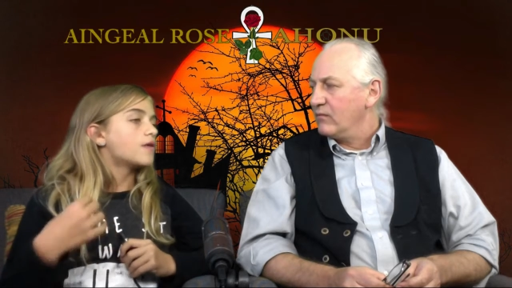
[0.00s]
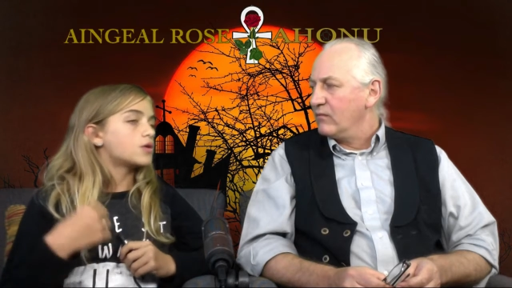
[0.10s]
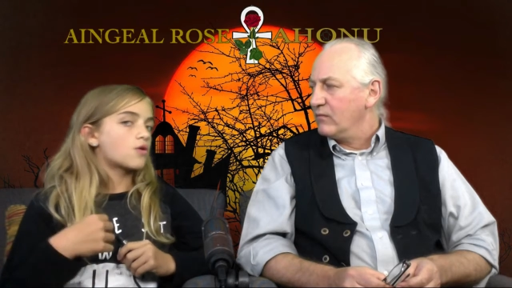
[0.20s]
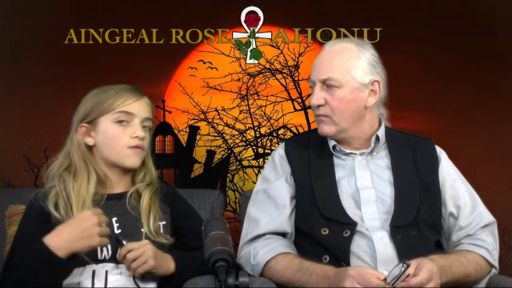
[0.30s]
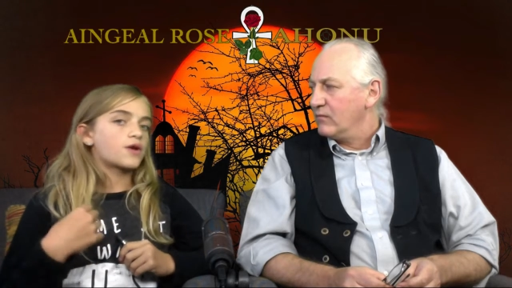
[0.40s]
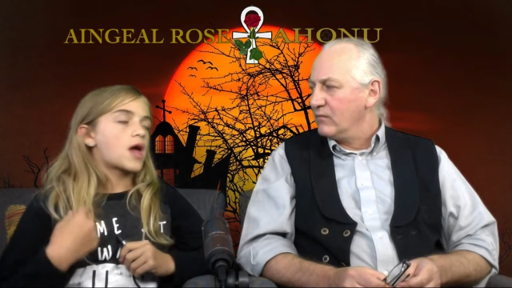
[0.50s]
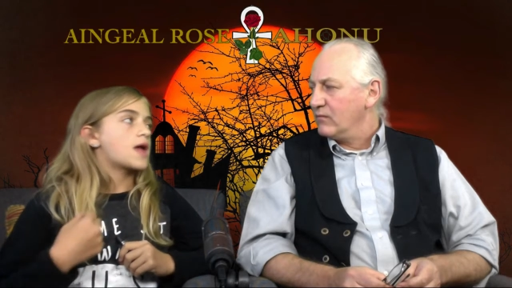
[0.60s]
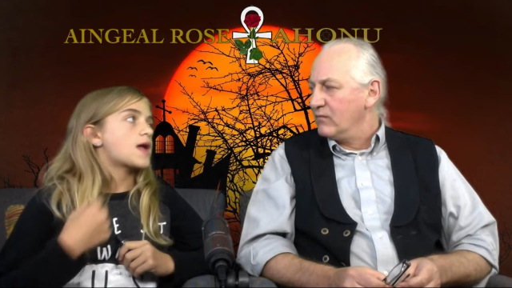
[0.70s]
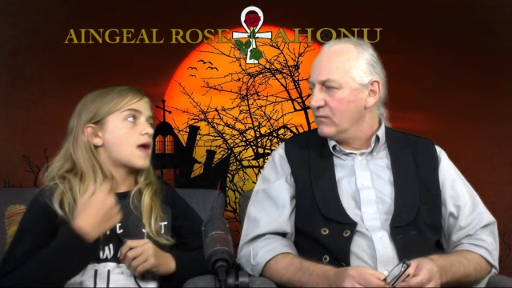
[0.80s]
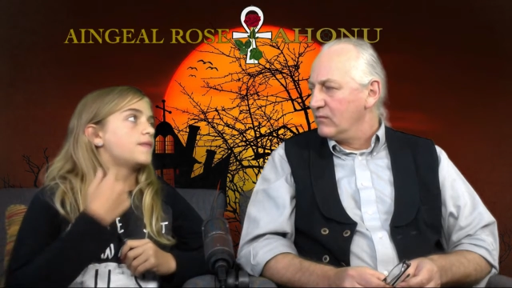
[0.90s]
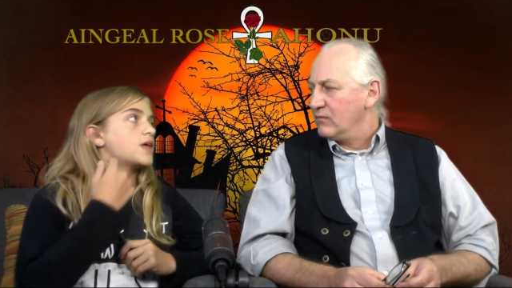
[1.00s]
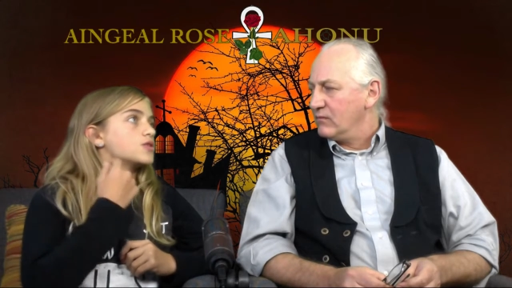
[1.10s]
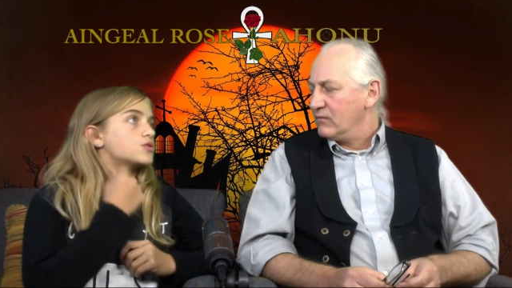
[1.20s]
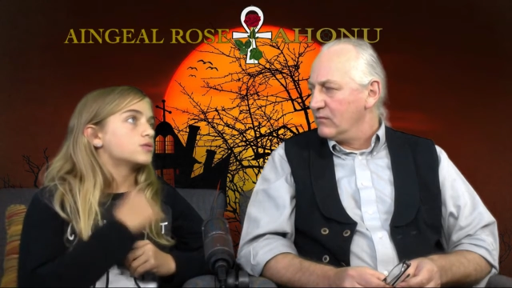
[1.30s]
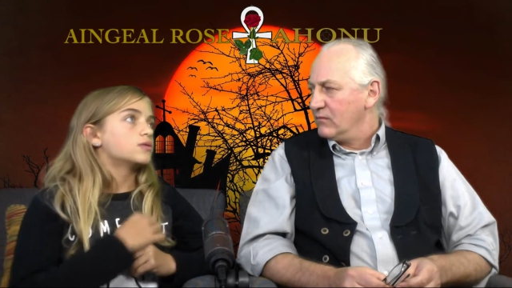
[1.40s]
Speaker 1: and then overnight and
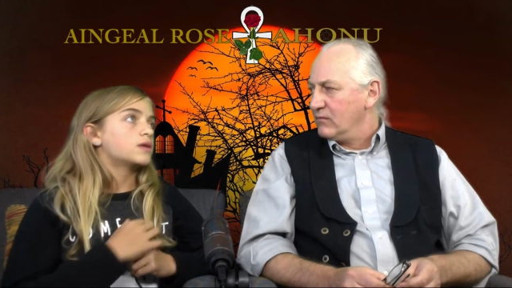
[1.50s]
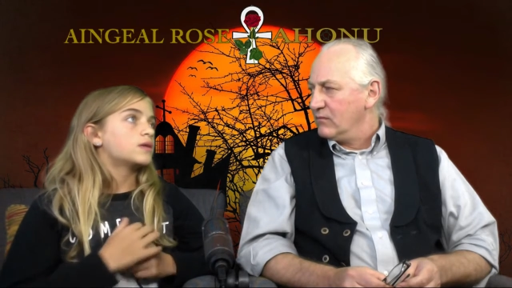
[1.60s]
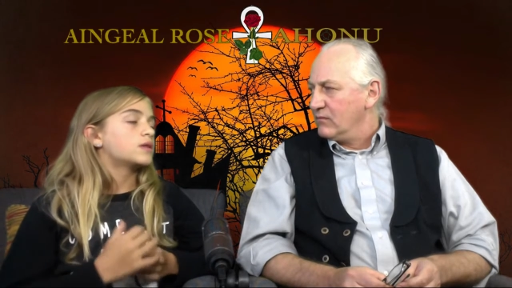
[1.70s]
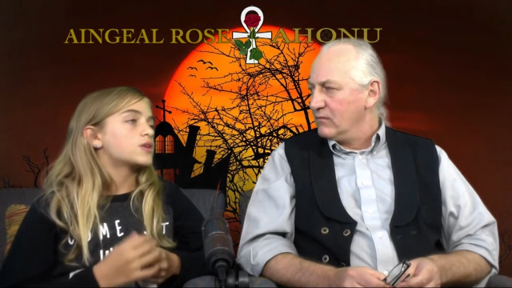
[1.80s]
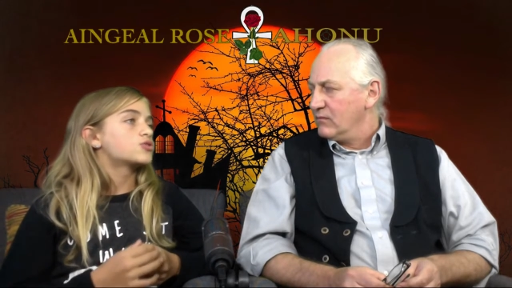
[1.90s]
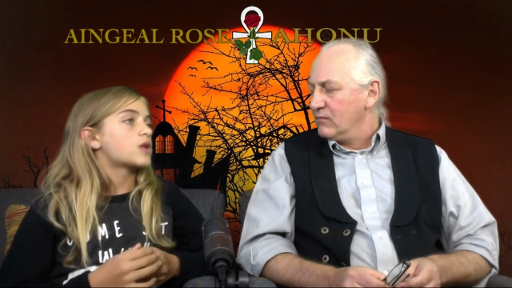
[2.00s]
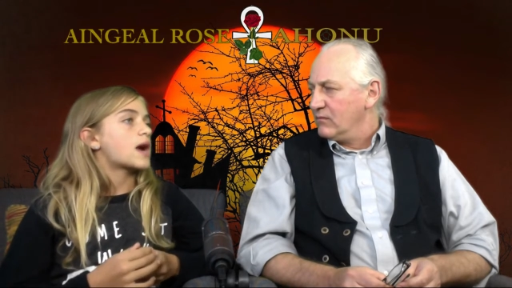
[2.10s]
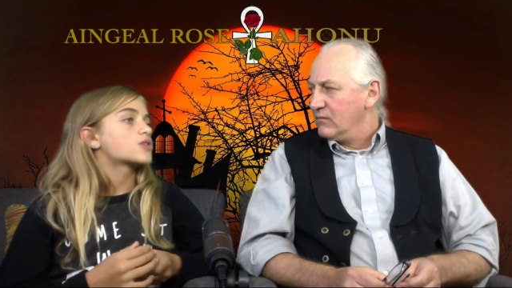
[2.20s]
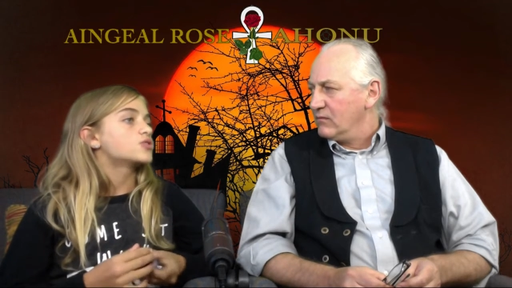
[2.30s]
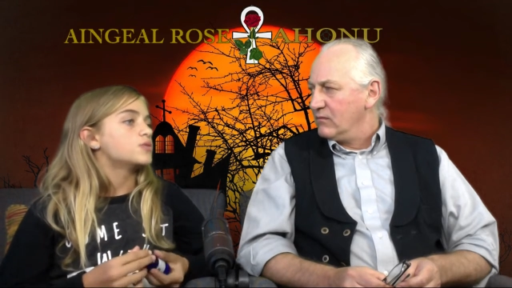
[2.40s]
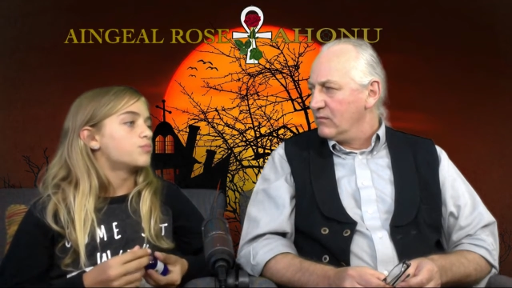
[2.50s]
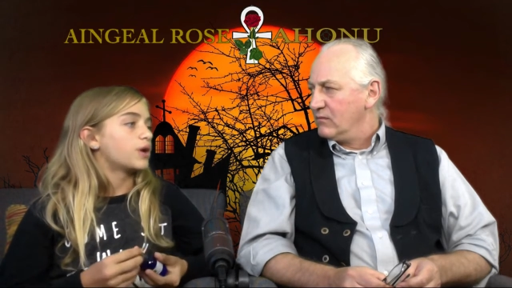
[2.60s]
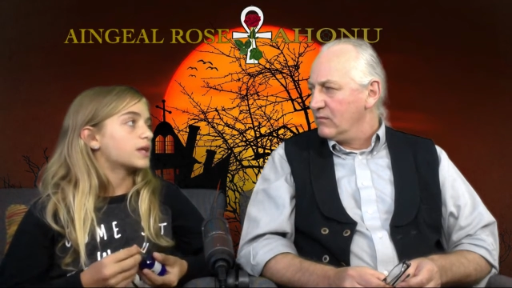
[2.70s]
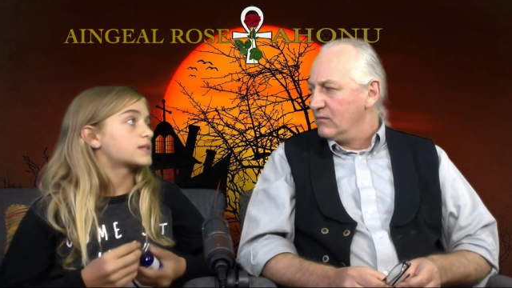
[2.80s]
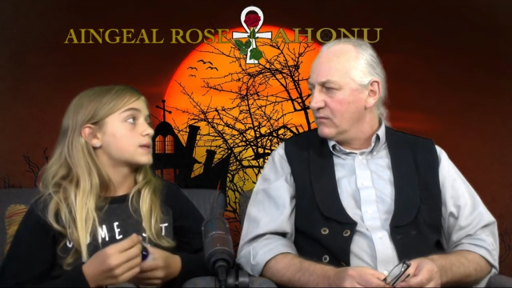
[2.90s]
then and then they should actually
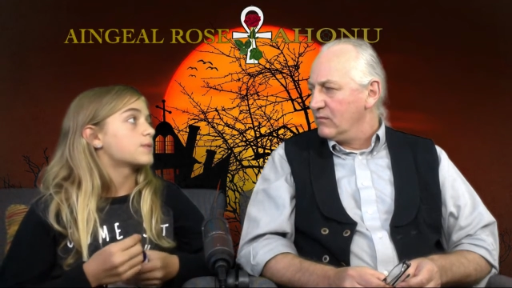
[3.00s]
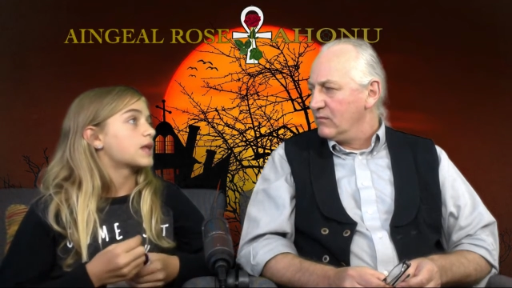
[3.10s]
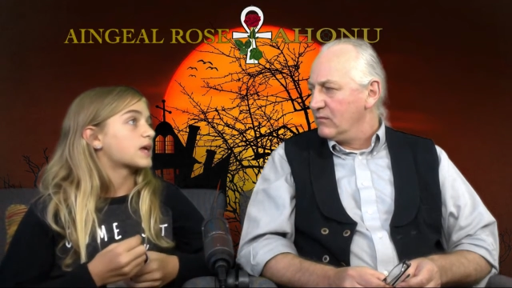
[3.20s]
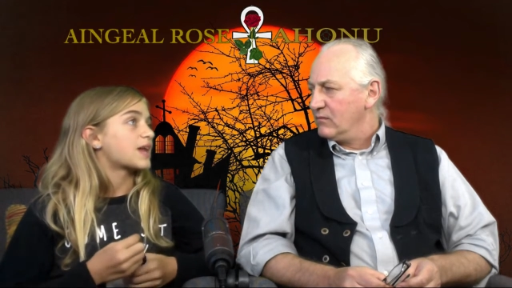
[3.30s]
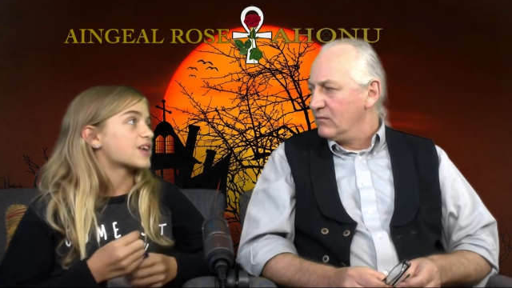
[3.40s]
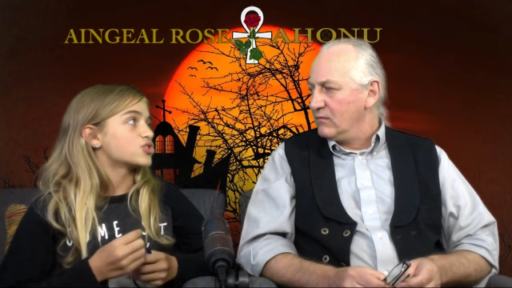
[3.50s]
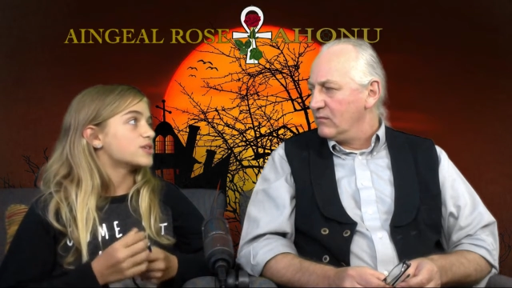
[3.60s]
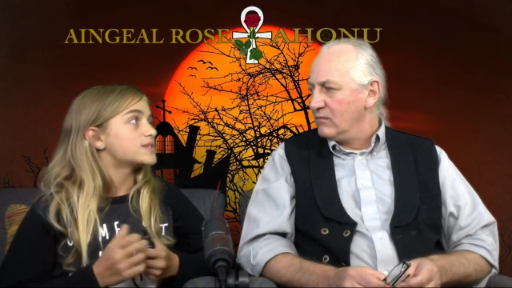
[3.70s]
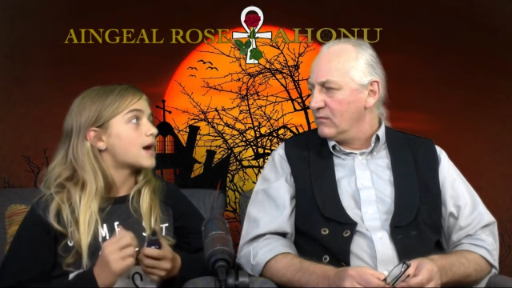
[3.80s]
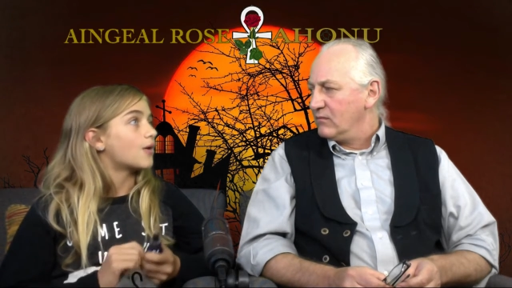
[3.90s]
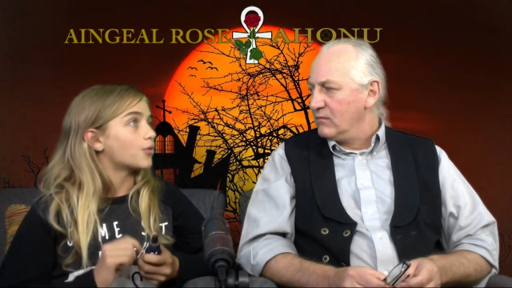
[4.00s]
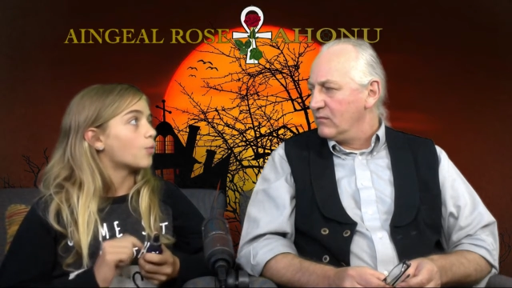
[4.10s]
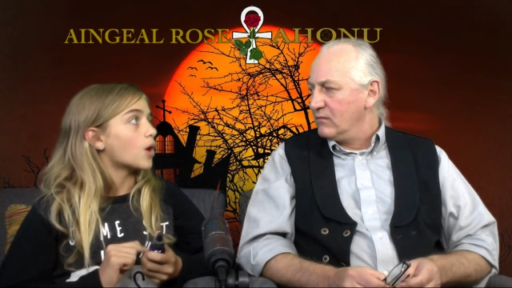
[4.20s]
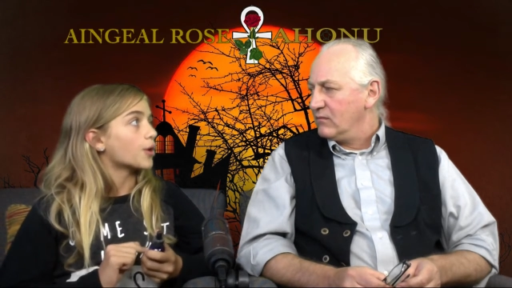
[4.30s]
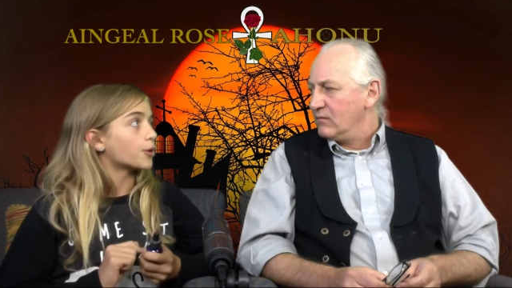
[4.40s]
bring it to someone that can actually tell
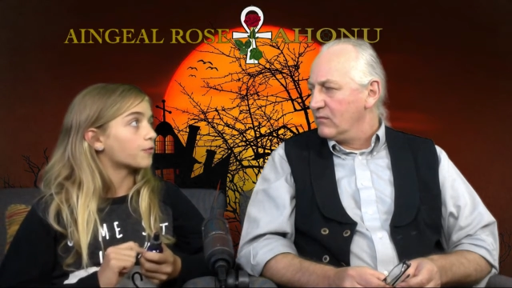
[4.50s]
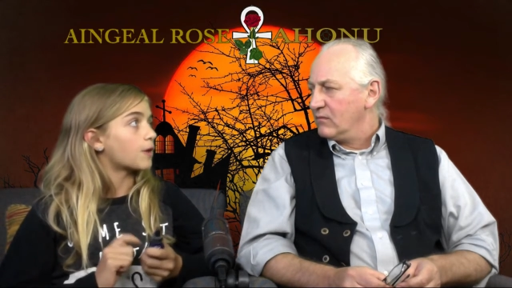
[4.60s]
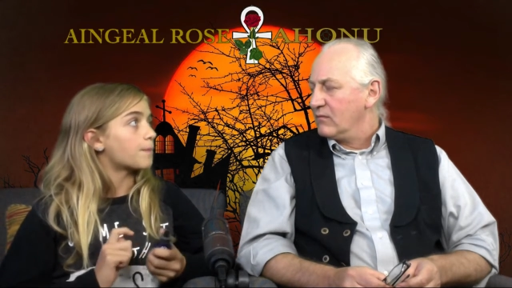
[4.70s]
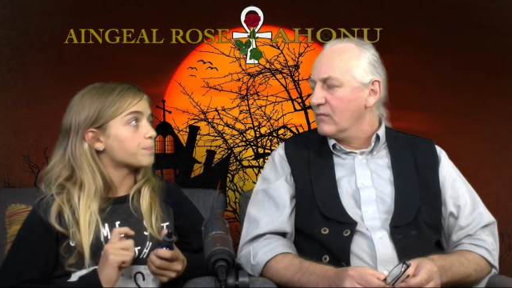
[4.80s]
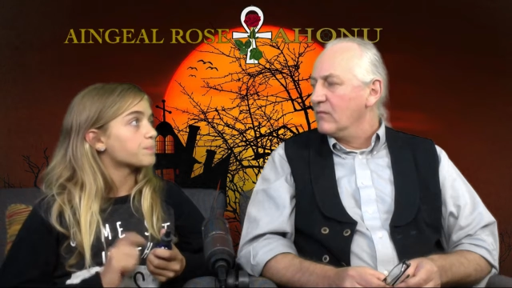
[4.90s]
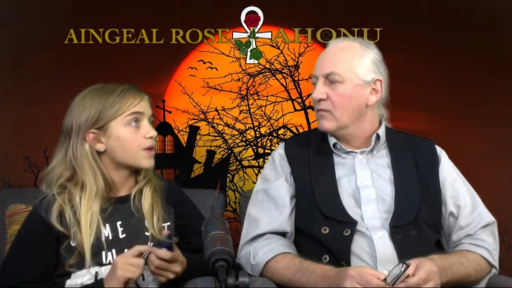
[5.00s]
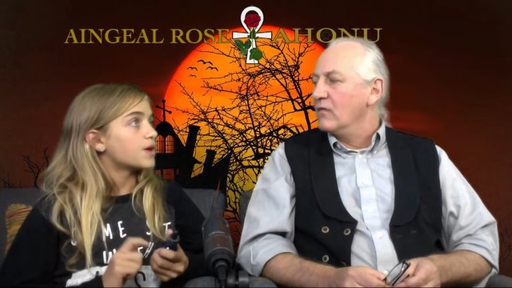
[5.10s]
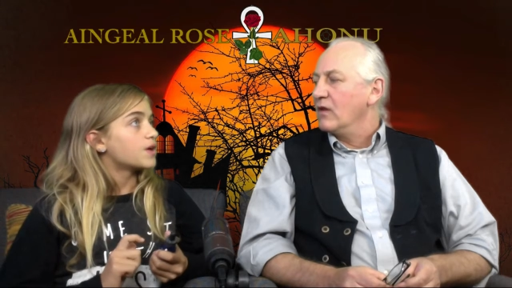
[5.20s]
the water from